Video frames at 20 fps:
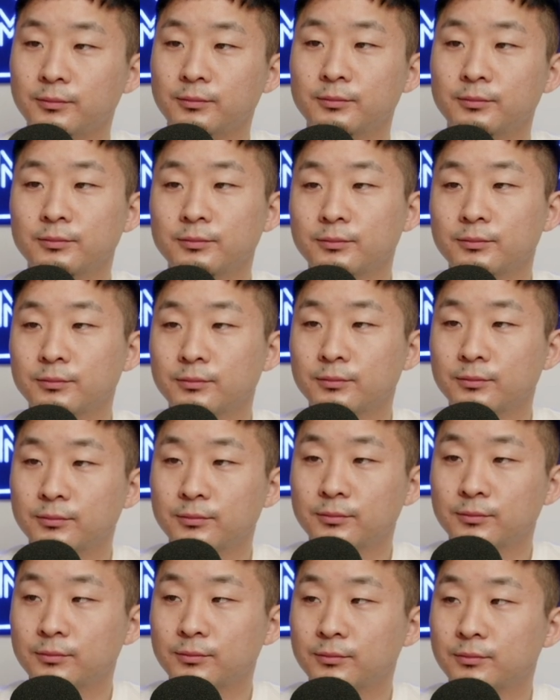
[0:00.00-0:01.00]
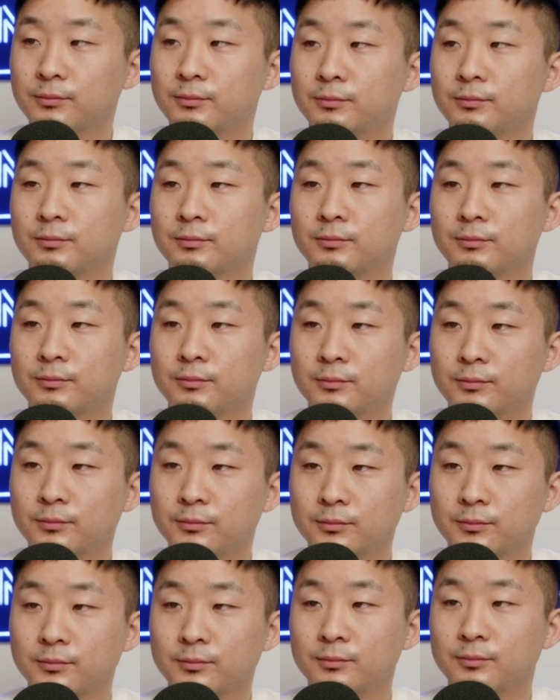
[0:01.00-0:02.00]

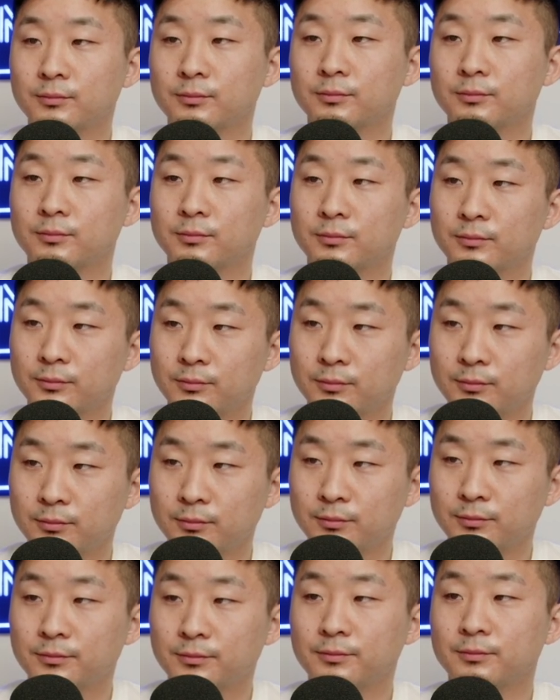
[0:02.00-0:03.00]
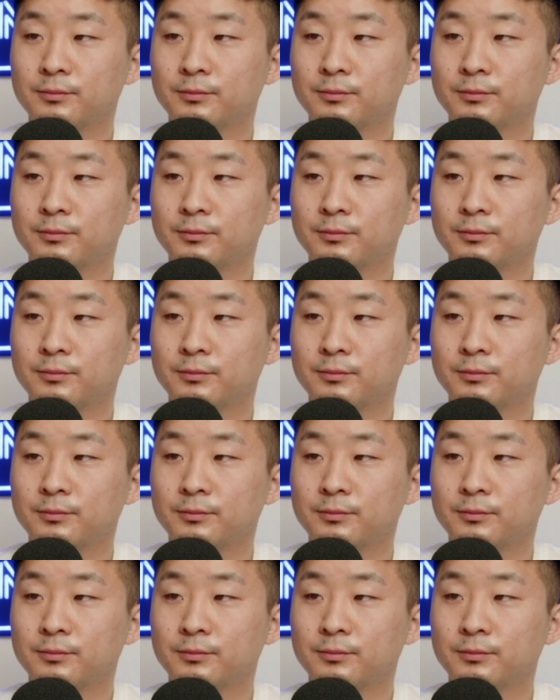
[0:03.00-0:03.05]
(silent)